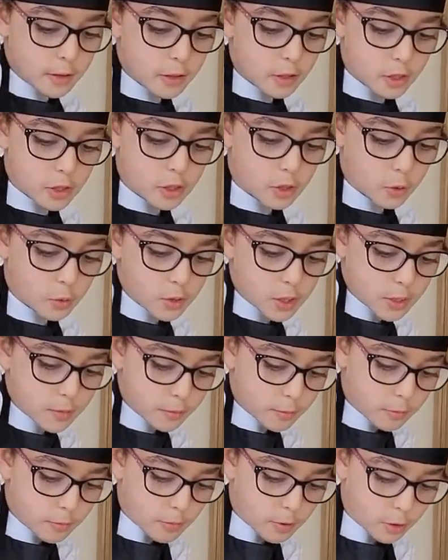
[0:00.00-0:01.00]
so
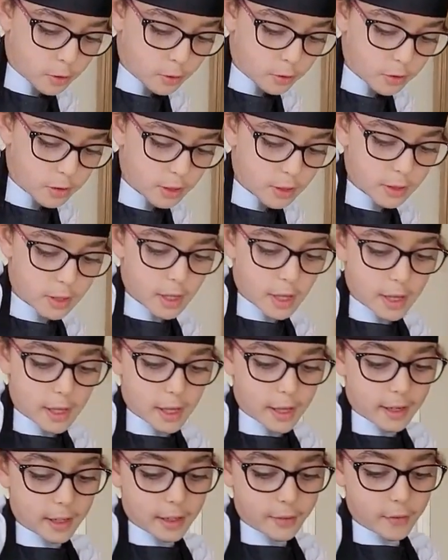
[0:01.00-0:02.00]
smooth,
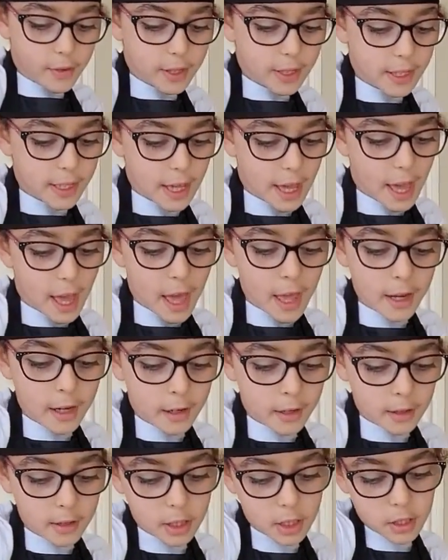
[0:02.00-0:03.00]
and even the
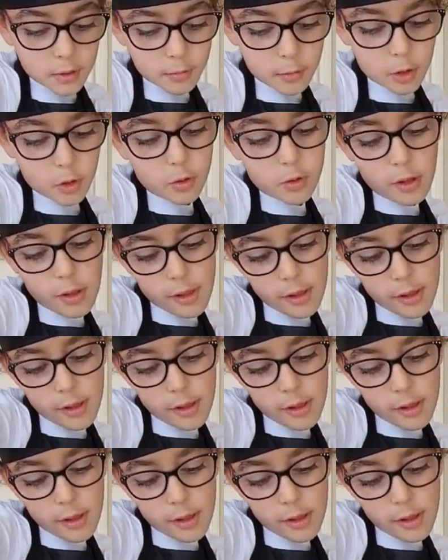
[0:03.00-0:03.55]
end is smooth.